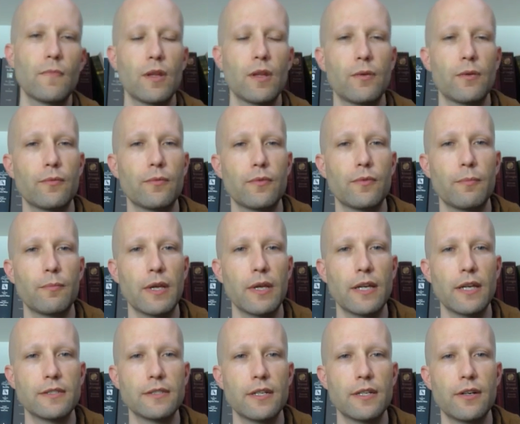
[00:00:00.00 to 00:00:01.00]
Because
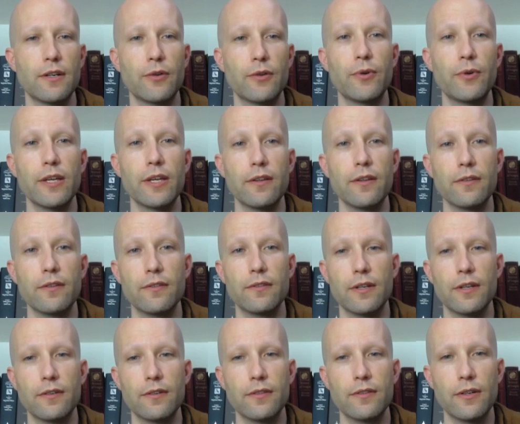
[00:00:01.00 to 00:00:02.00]
they're not real.
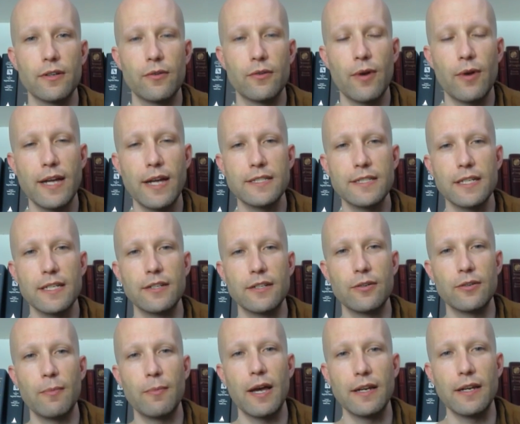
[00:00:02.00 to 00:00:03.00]
They're arising in your
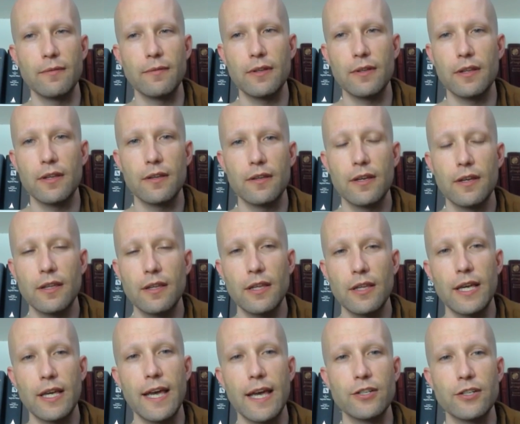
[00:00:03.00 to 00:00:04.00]
mind. They
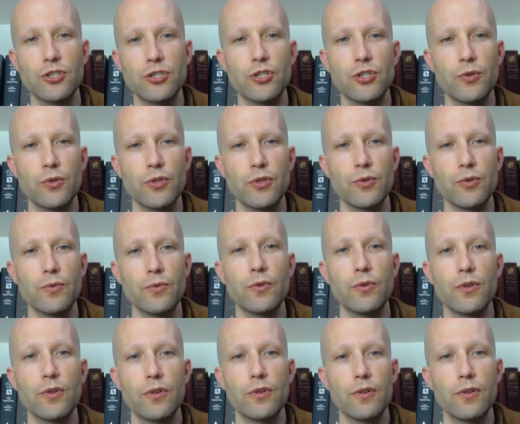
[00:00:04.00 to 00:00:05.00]
can't show you
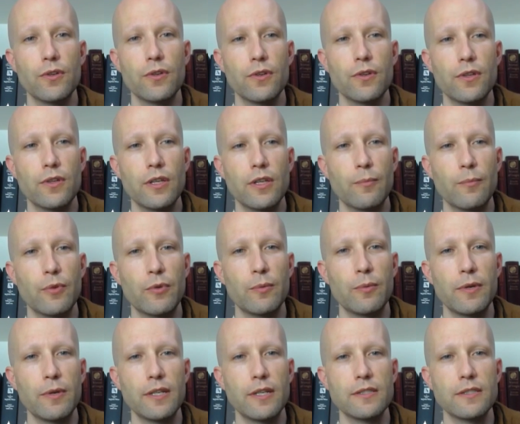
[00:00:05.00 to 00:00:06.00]

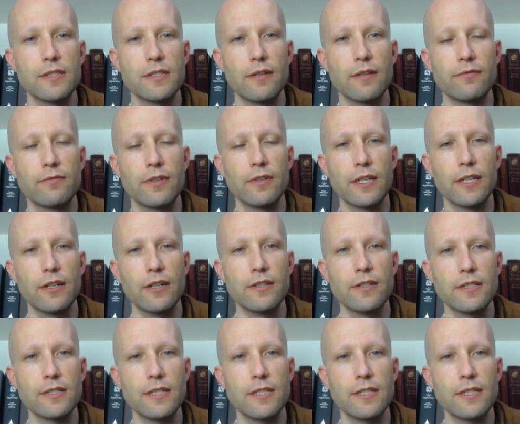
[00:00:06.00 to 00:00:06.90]
impermanent, suffering, non-self.